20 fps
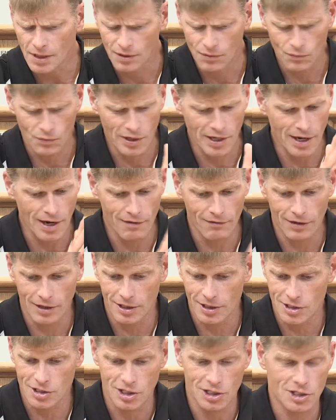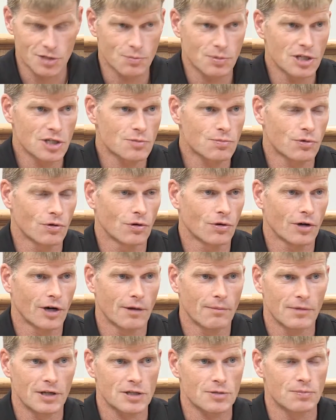We have a speech
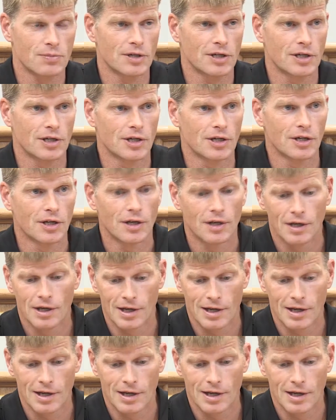program that's been